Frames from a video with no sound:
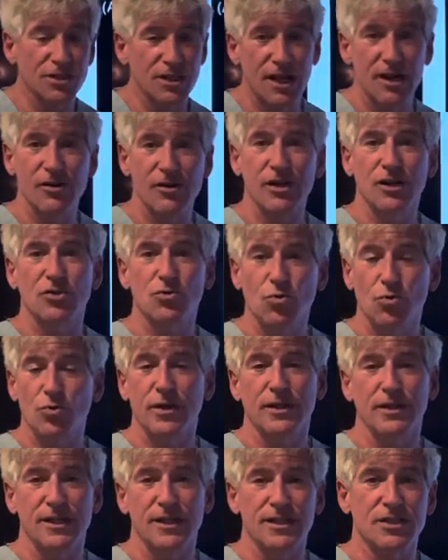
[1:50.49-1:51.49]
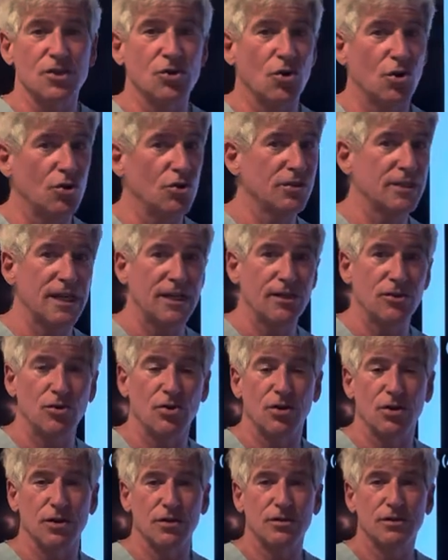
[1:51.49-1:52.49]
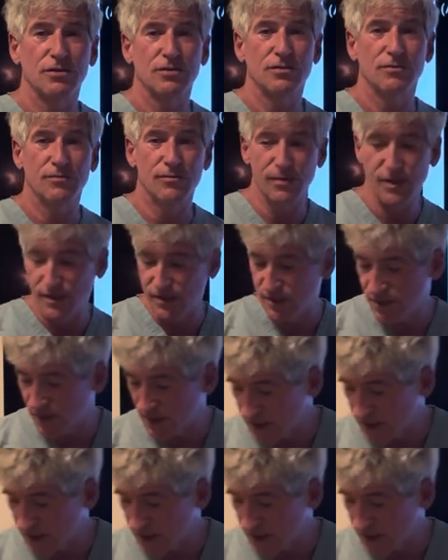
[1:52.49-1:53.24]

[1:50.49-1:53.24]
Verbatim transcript: They are ignoring this all day long. Millions of